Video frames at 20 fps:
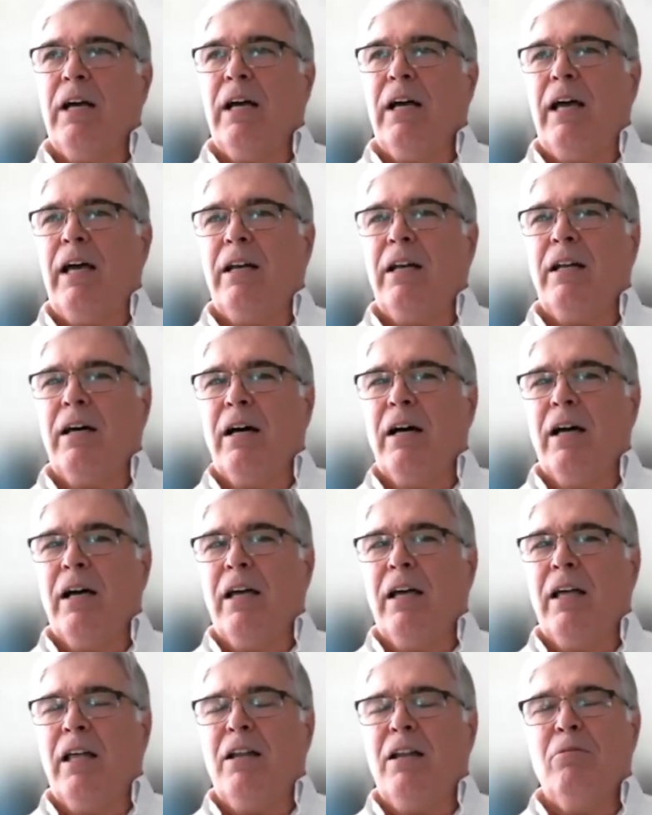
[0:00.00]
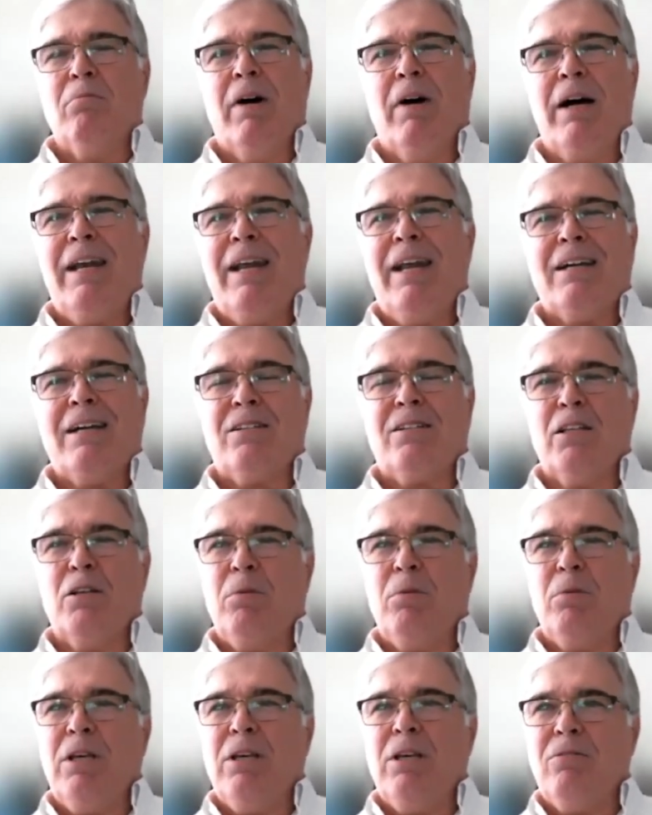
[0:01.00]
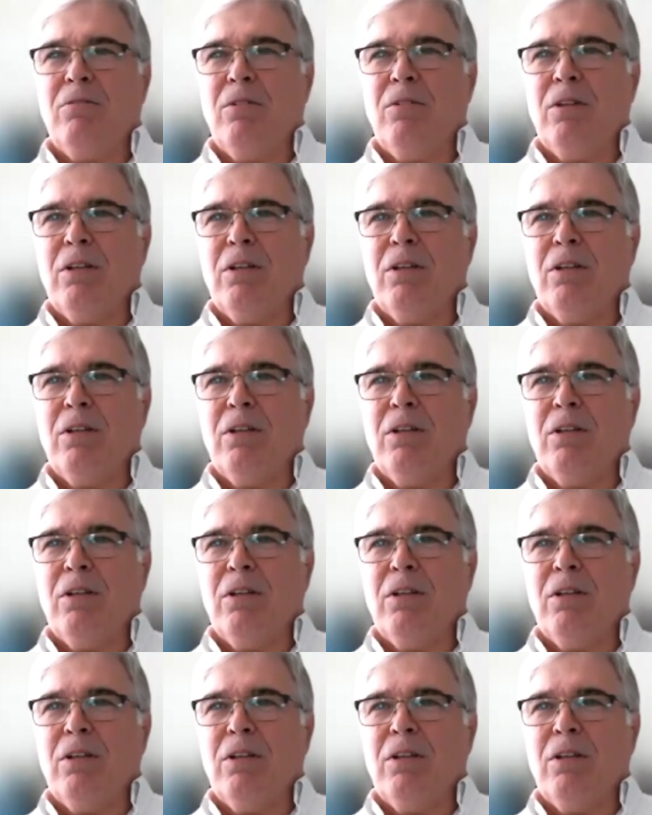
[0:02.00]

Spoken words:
And it might actually be,